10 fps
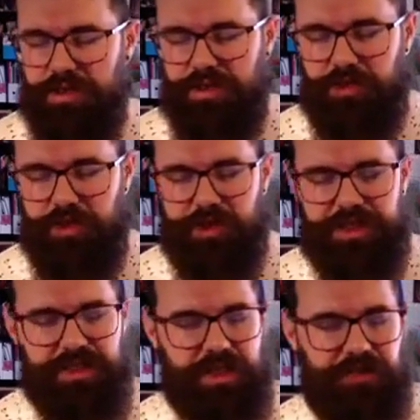So you can
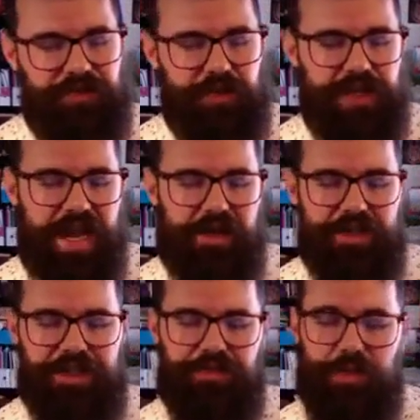start to feel the
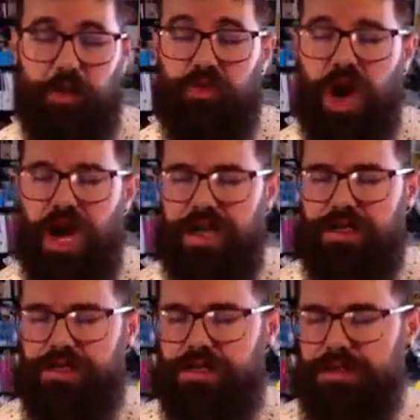energy from the
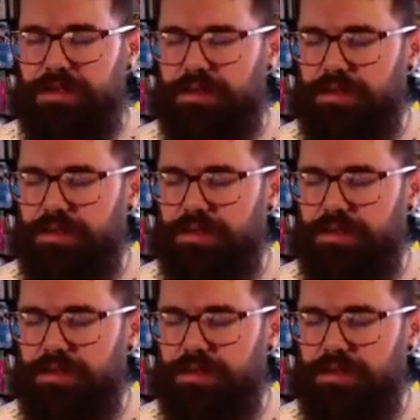rocks.